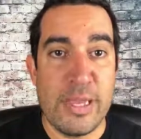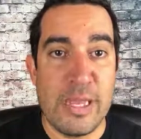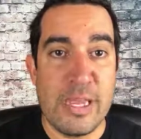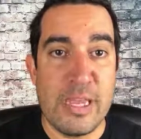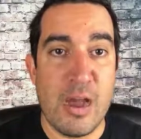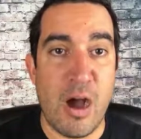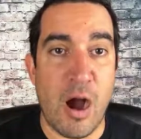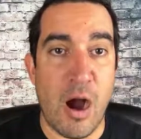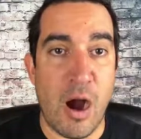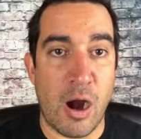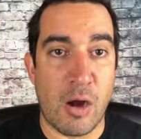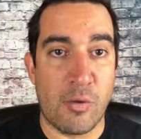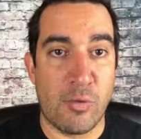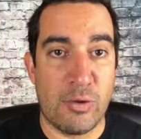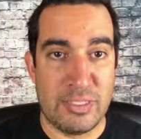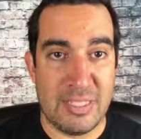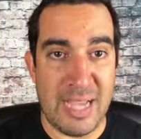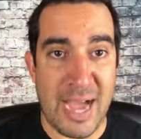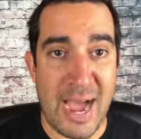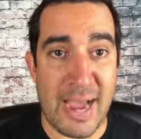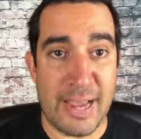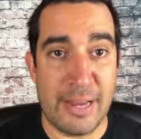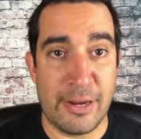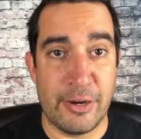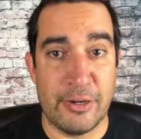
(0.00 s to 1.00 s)
we are
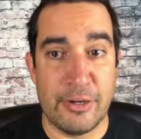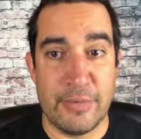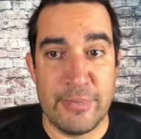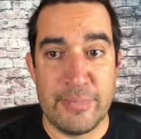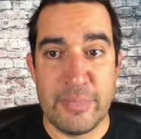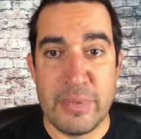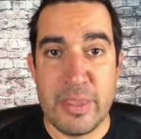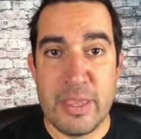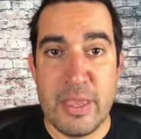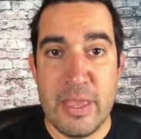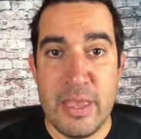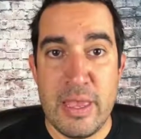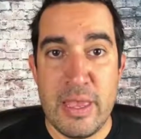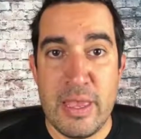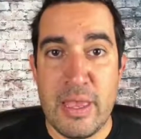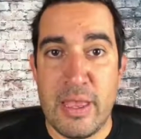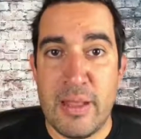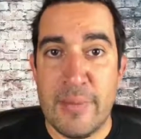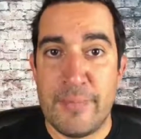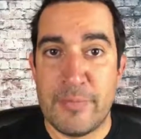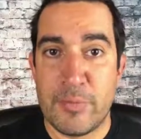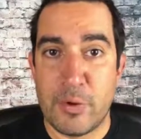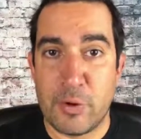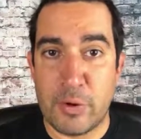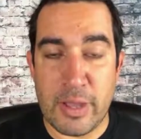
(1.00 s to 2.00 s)
retired.
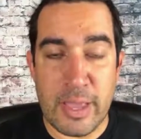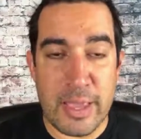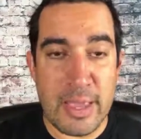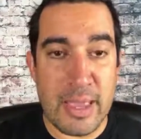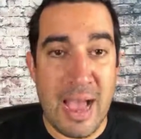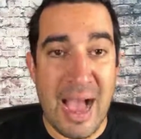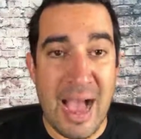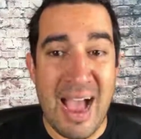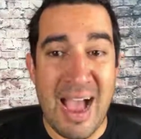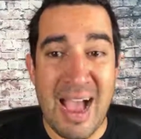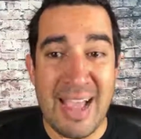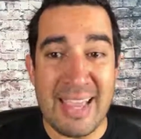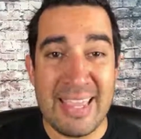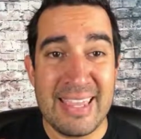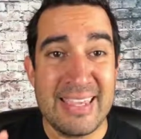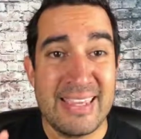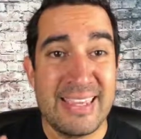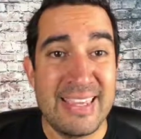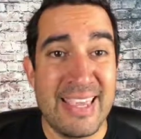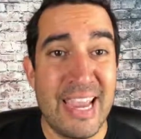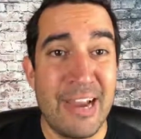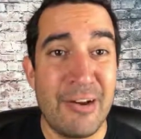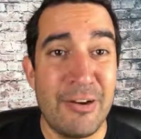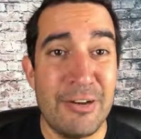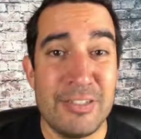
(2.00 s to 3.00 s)
Okay, I
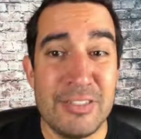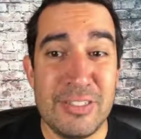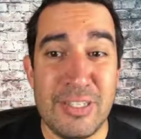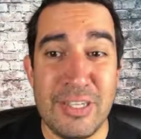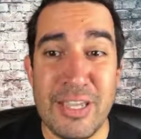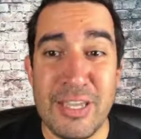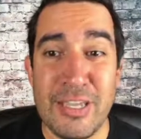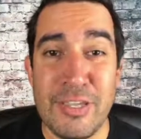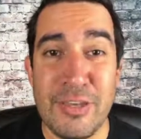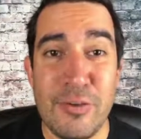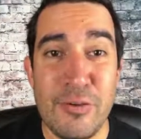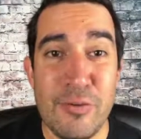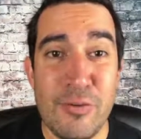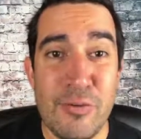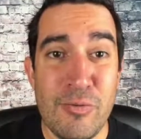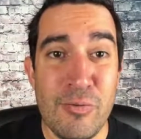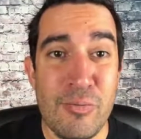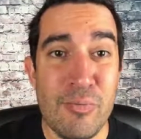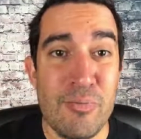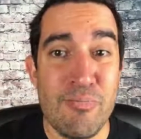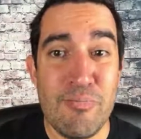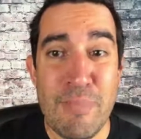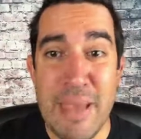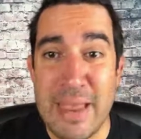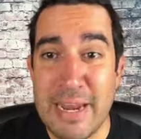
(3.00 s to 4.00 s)
can guarantee
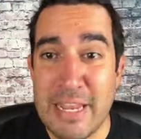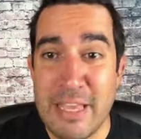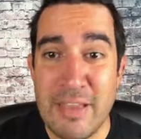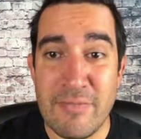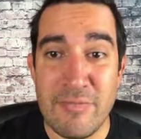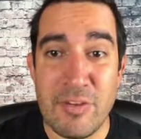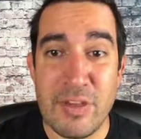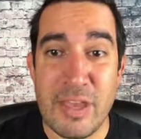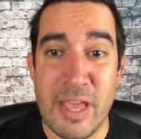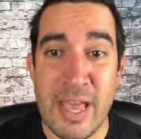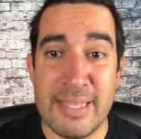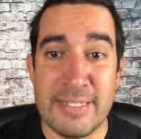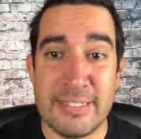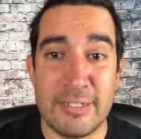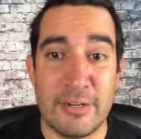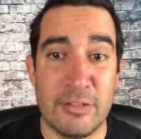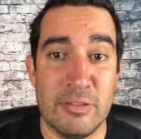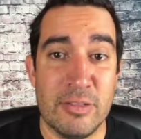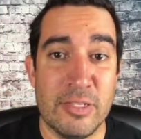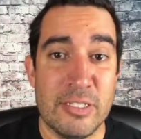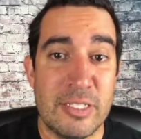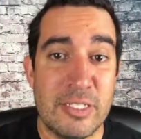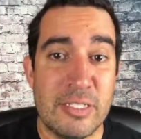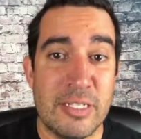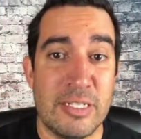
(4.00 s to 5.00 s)
you, many of you guys that
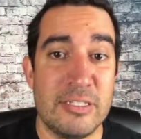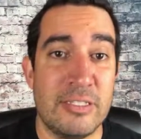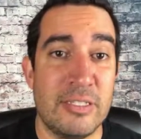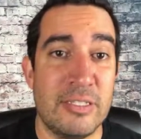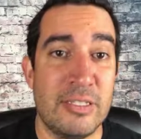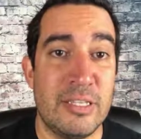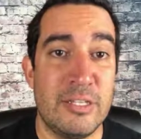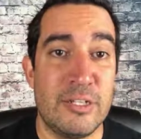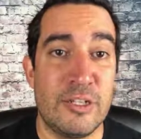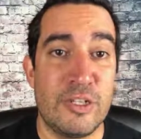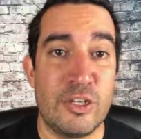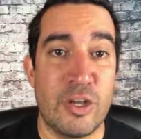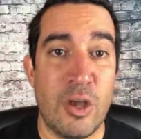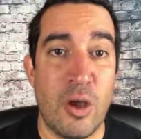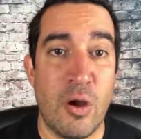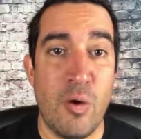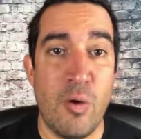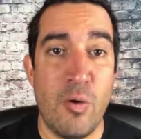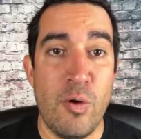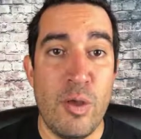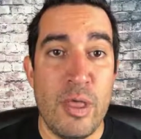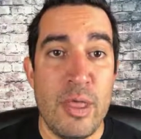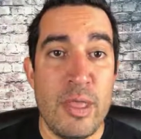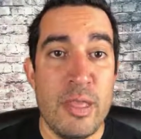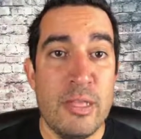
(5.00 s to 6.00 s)
are listening to this
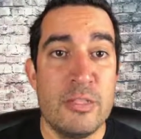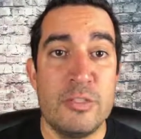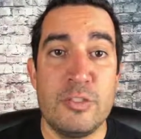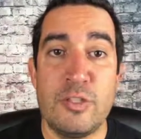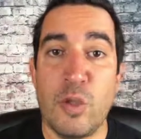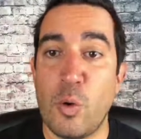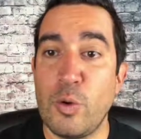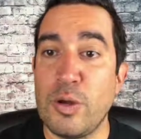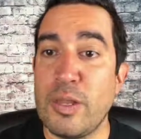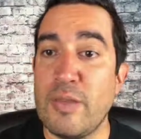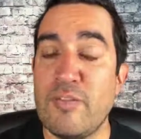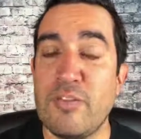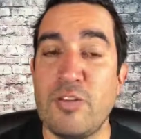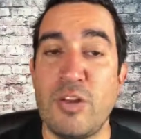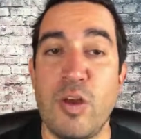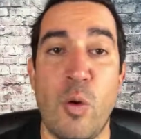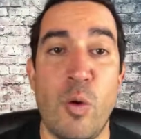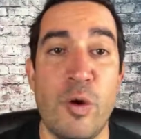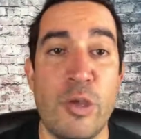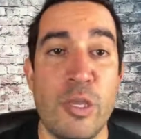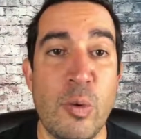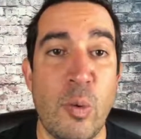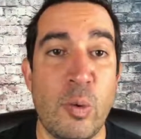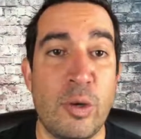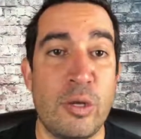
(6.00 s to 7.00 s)
show don't even know
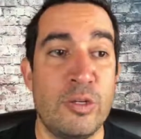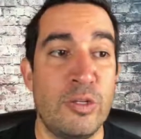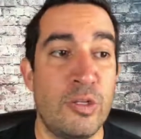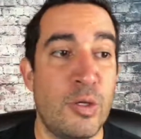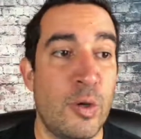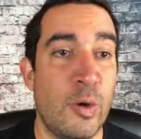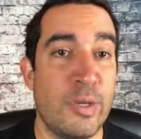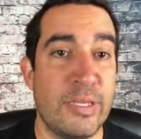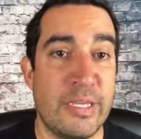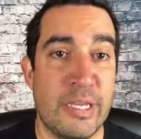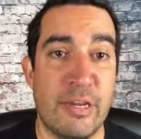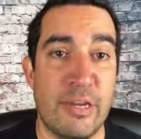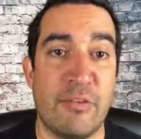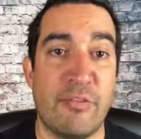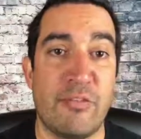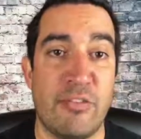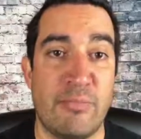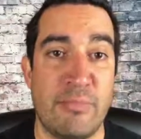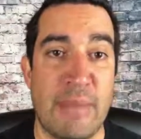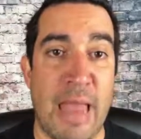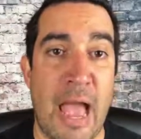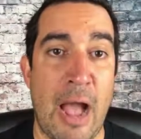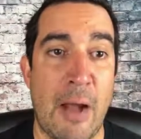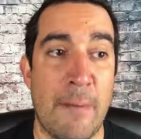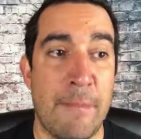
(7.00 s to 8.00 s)
what you want to do a year
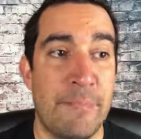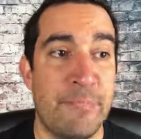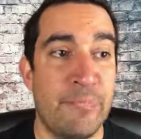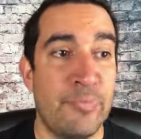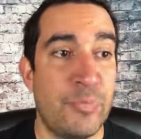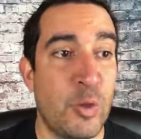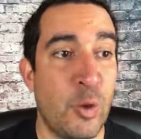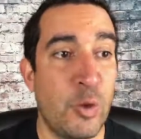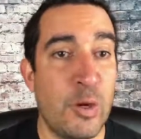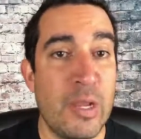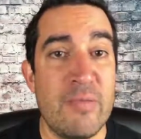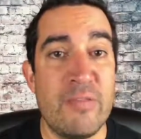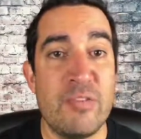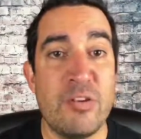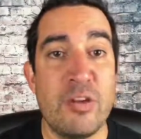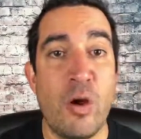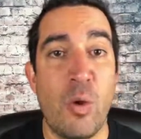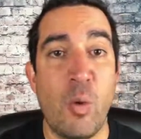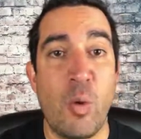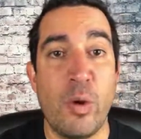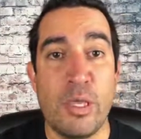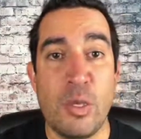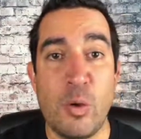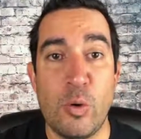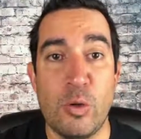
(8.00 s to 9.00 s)
from now. Don't even
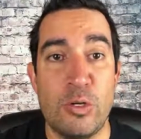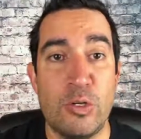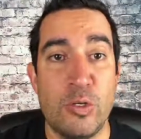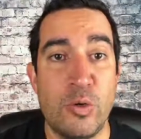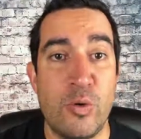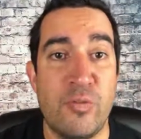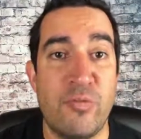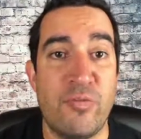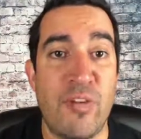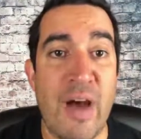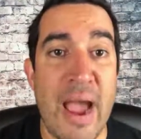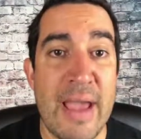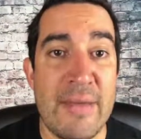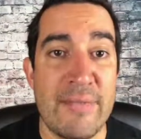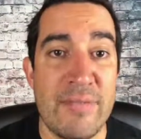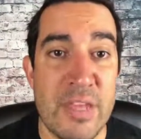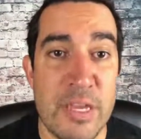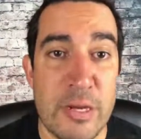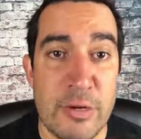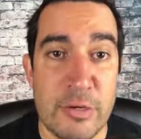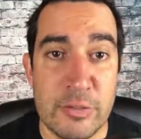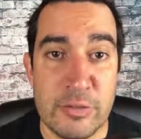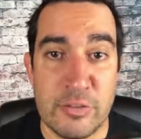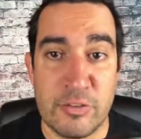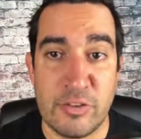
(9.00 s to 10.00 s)
know what you want to do 5
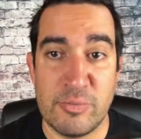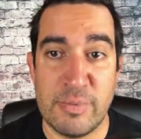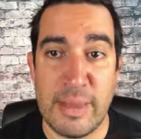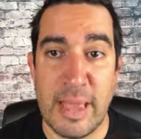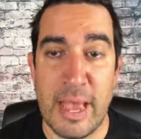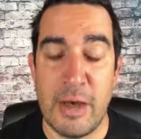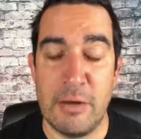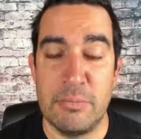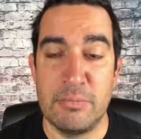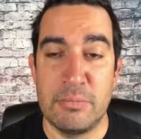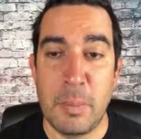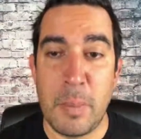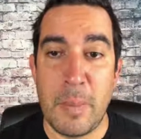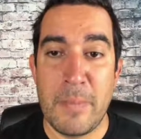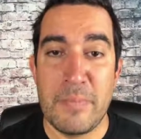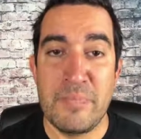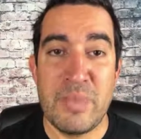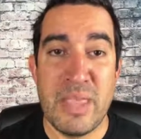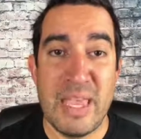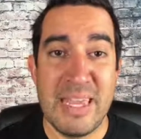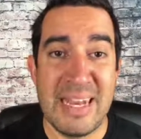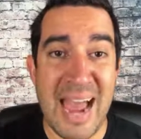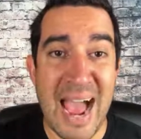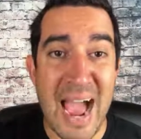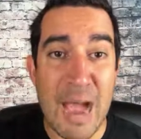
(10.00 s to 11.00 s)
years from now.
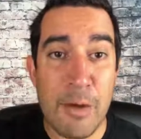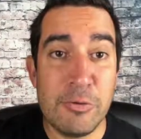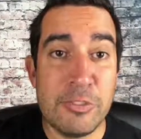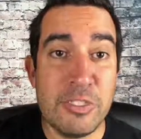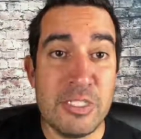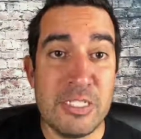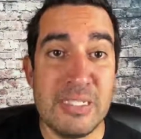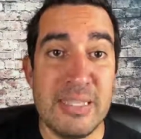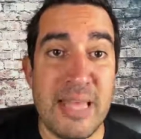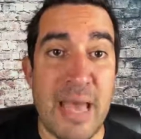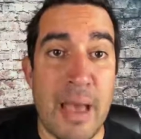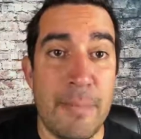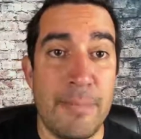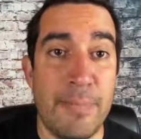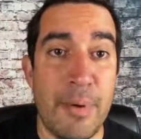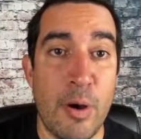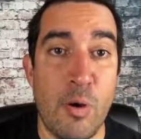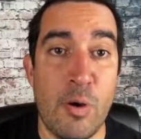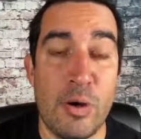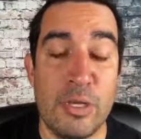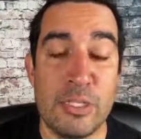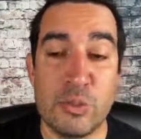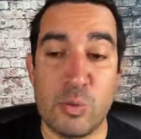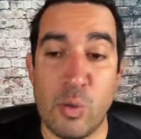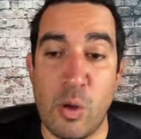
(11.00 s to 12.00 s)
And I was in that
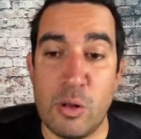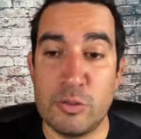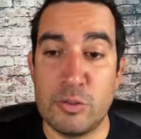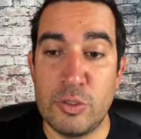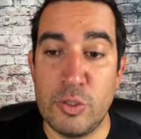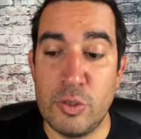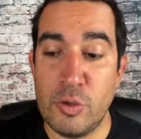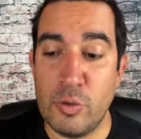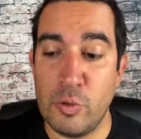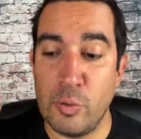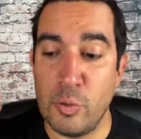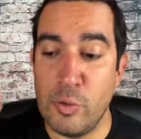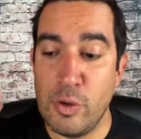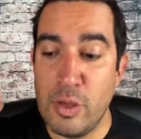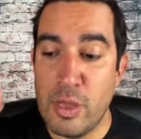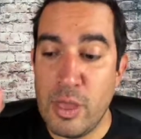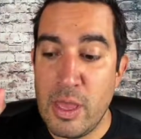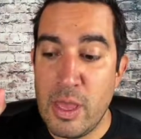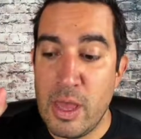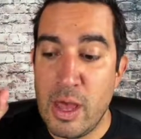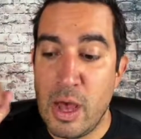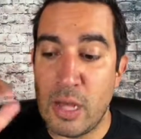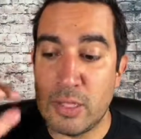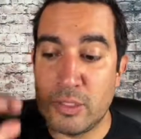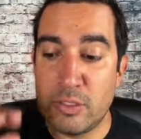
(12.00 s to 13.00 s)
boat as well, too,
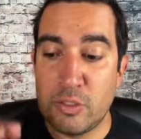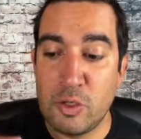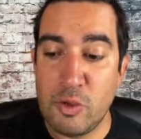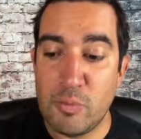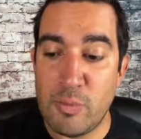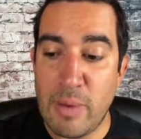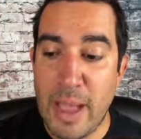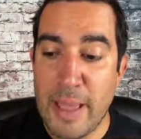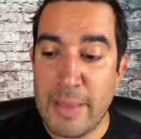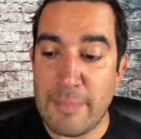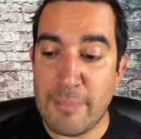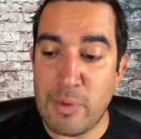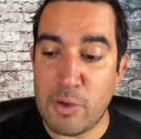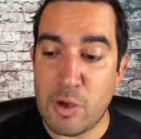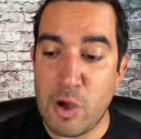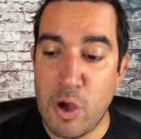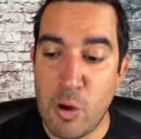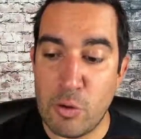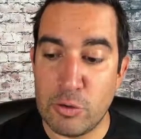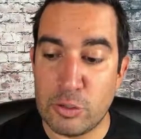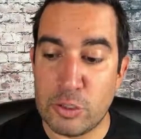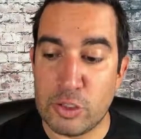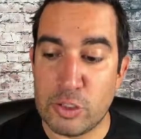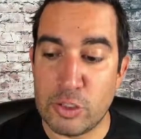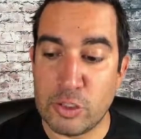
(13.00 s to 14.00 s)
until my
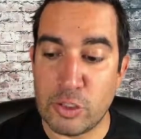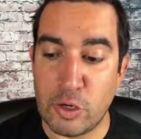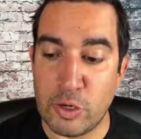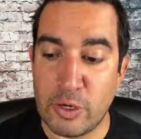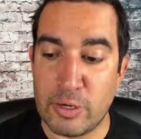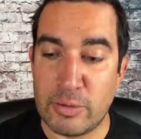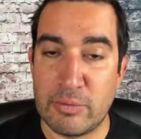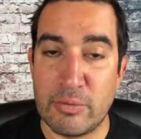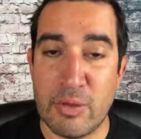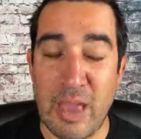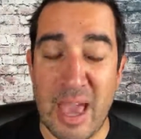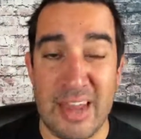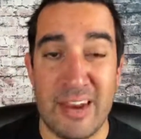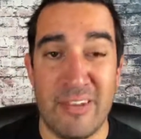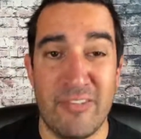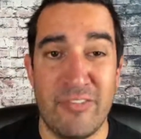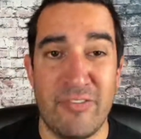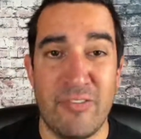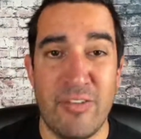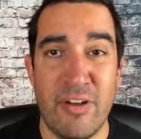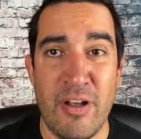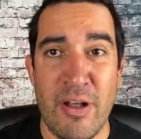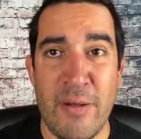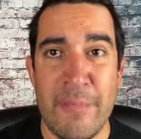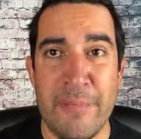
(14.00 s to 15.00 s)
coach started kind
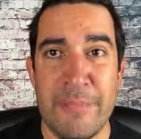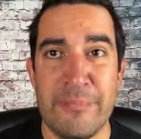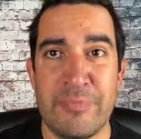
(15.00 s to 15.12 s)
of,